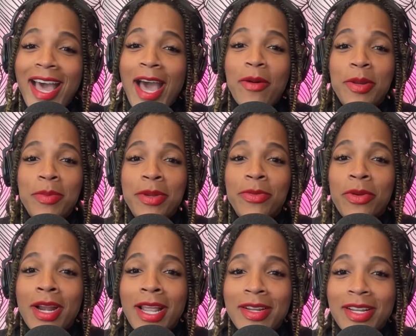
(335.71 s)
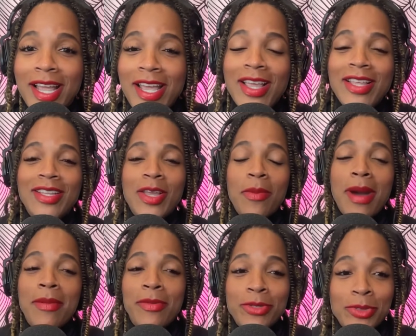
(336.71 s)
I would have been running. Your
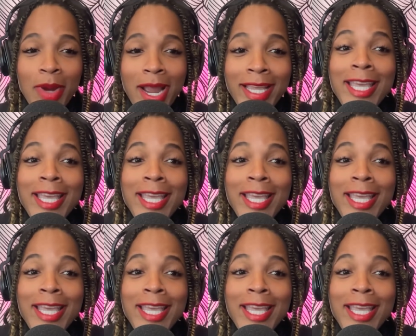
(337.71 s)
mama was right.